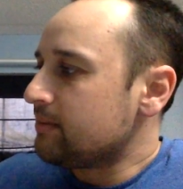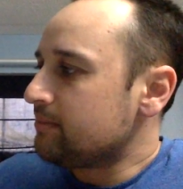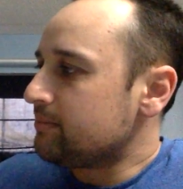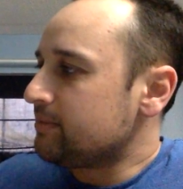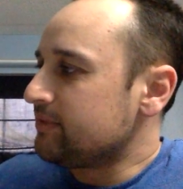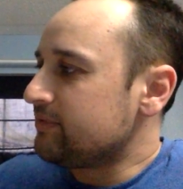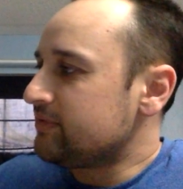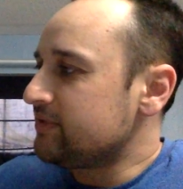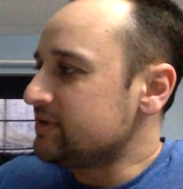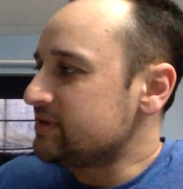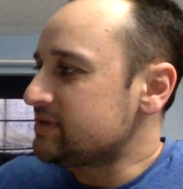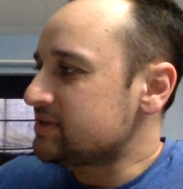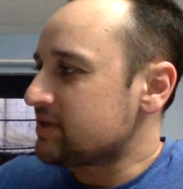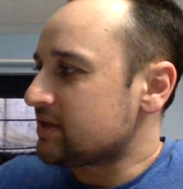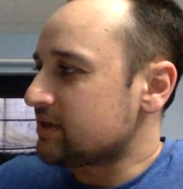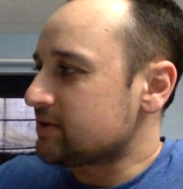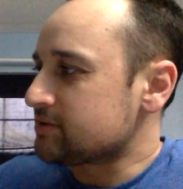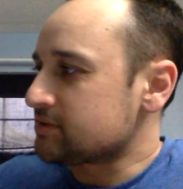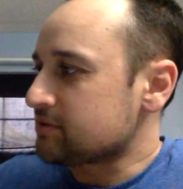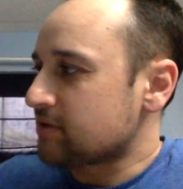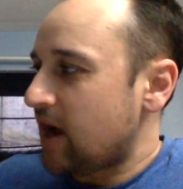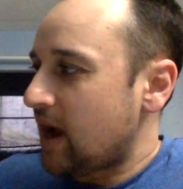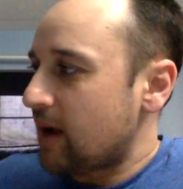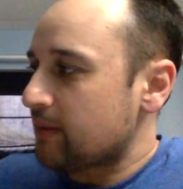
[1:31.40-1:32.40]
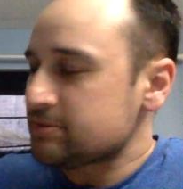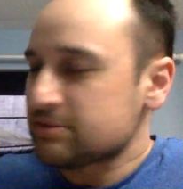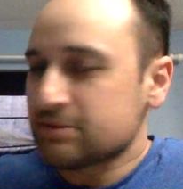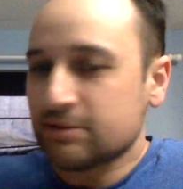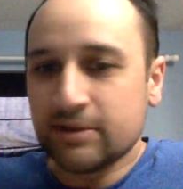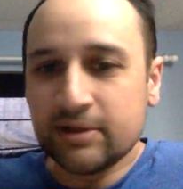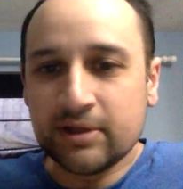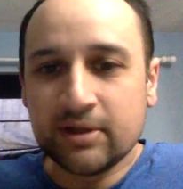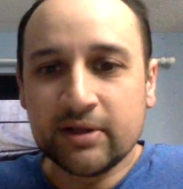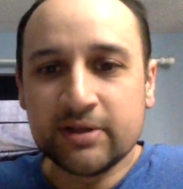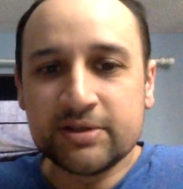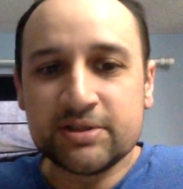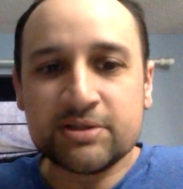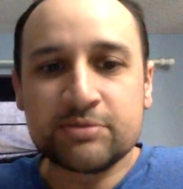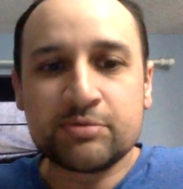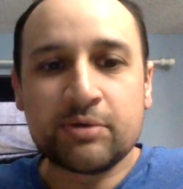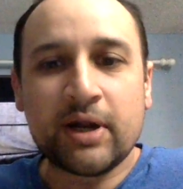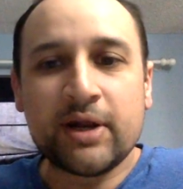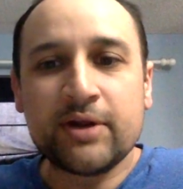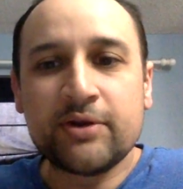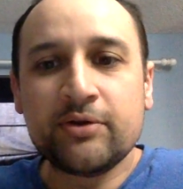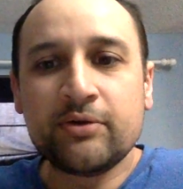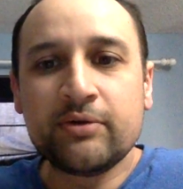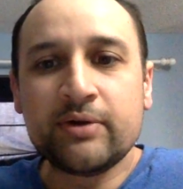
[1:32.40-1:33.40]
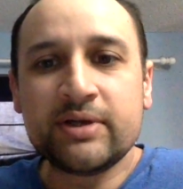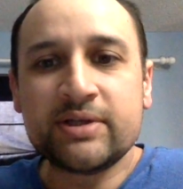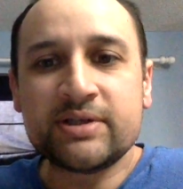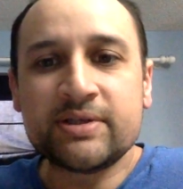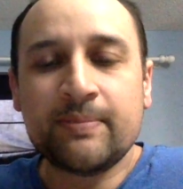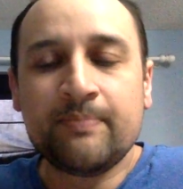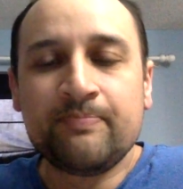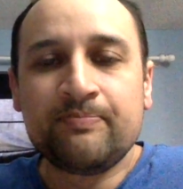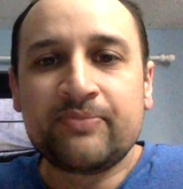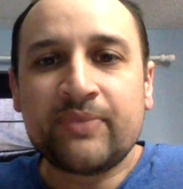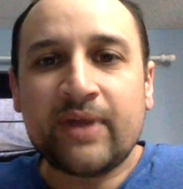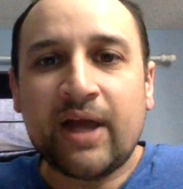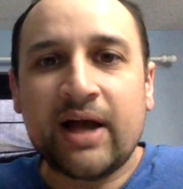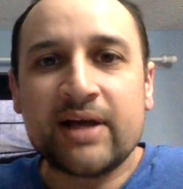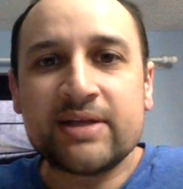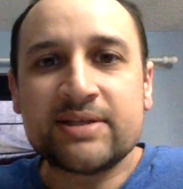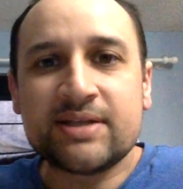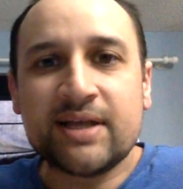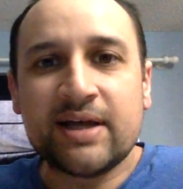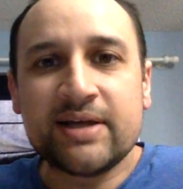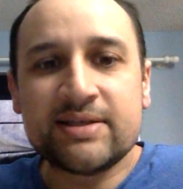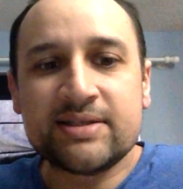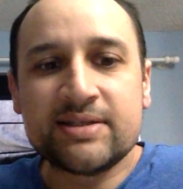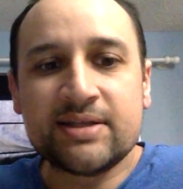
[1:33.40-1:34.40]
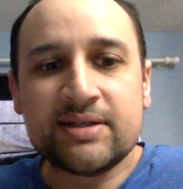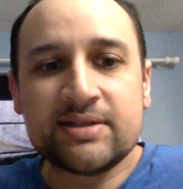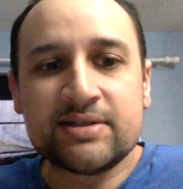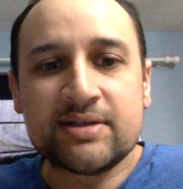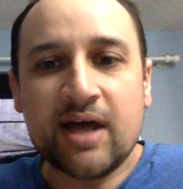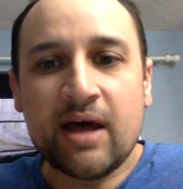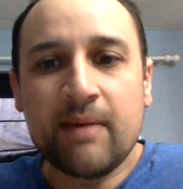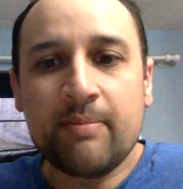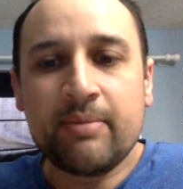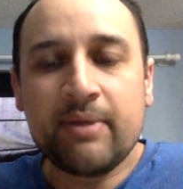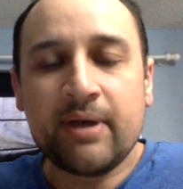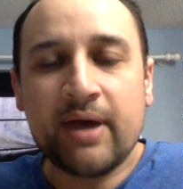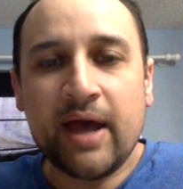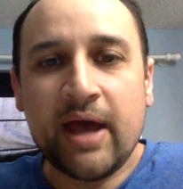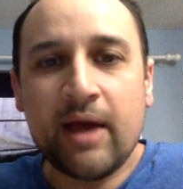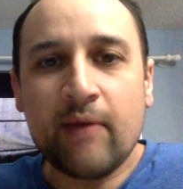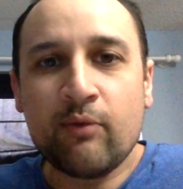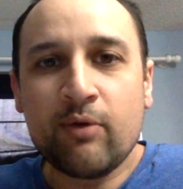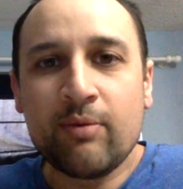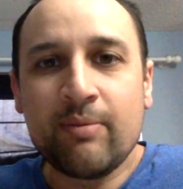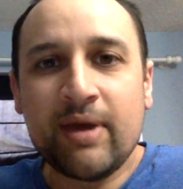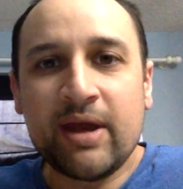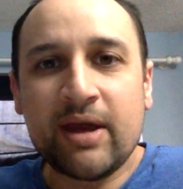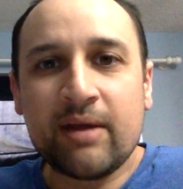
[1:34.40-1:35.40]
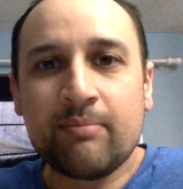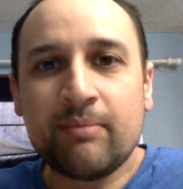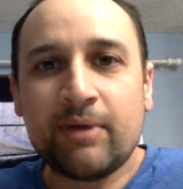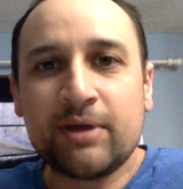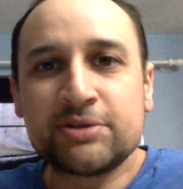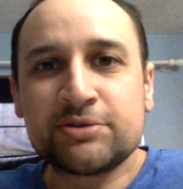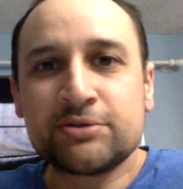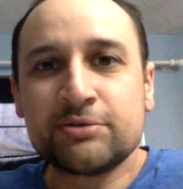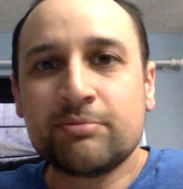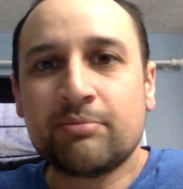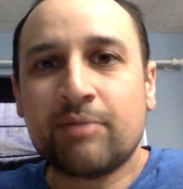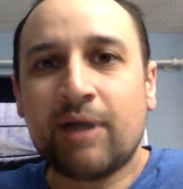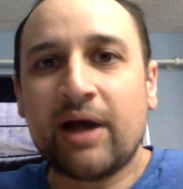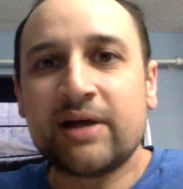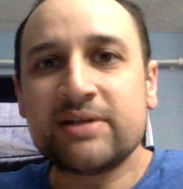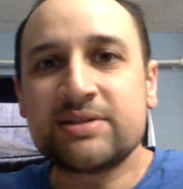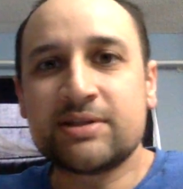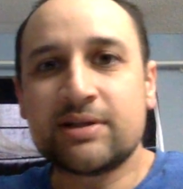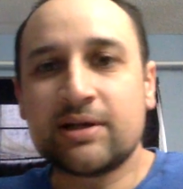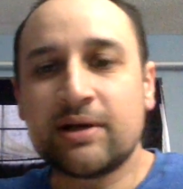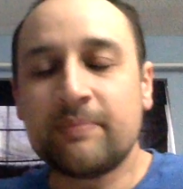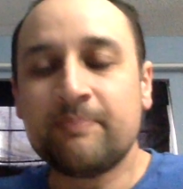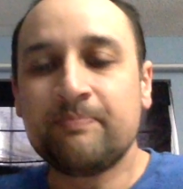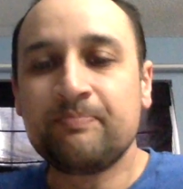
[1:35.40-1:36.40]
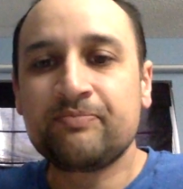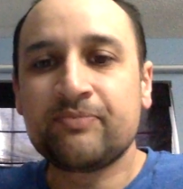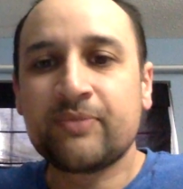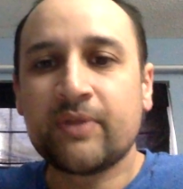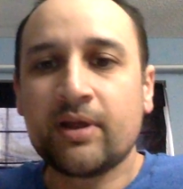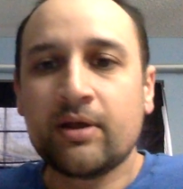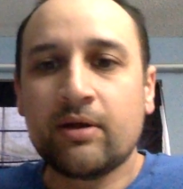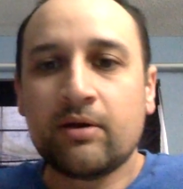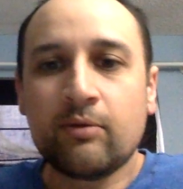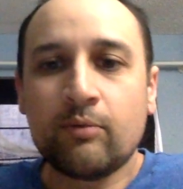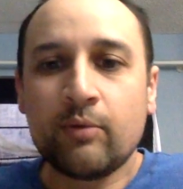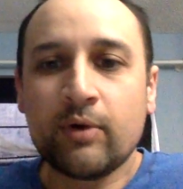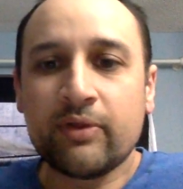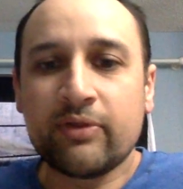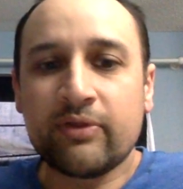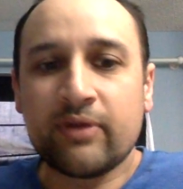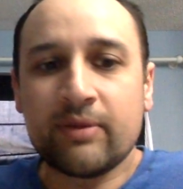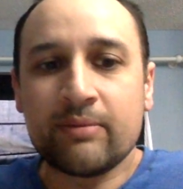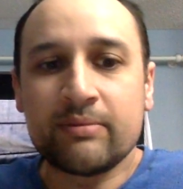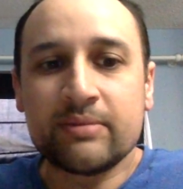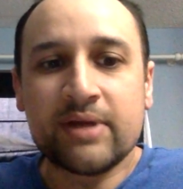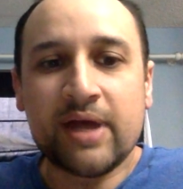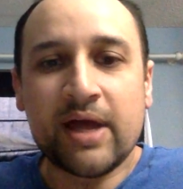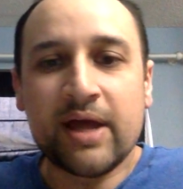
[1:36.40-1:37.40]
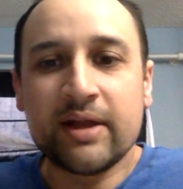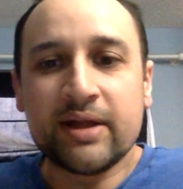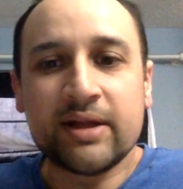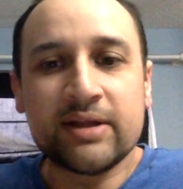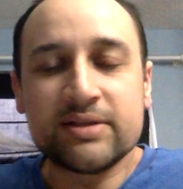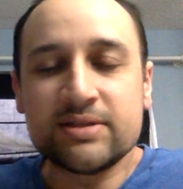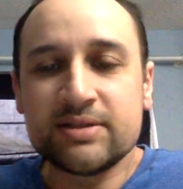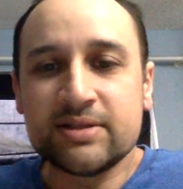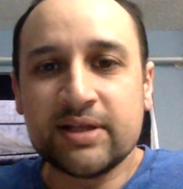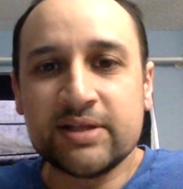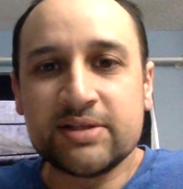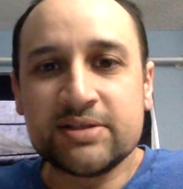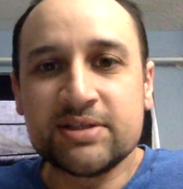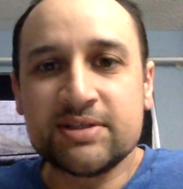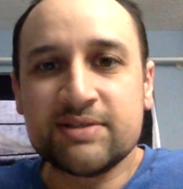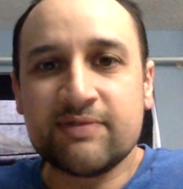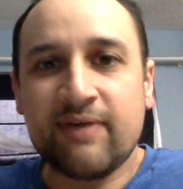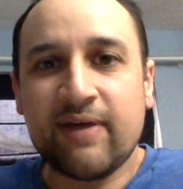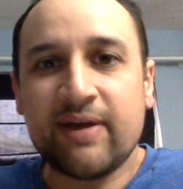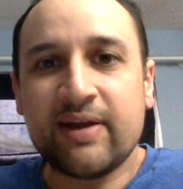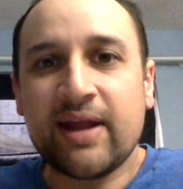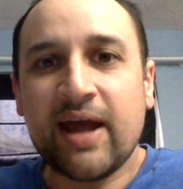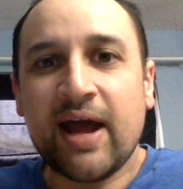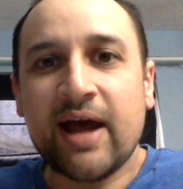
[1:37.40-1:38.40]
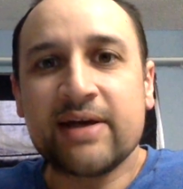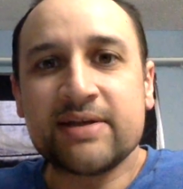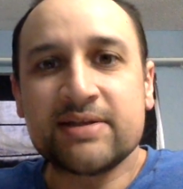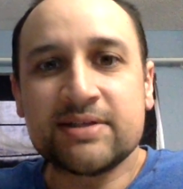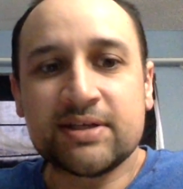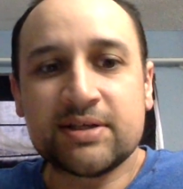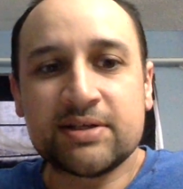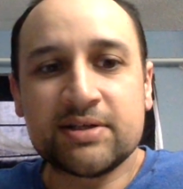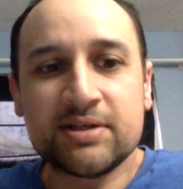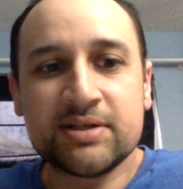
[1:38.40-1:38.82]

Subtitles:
But these things are absolutely delicious. What I do is I slice these up and we make mushroom pasta with them, and it's just fantastic.